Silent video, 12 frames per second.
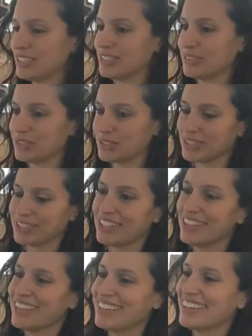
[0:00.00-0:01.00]
our four middle
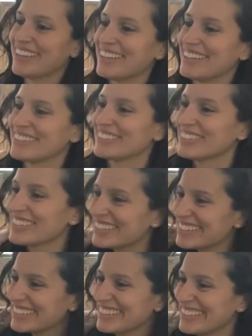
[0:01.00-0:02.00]
schools.
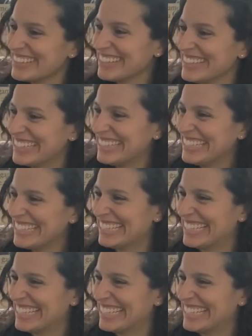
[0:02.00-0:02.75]
We would also like to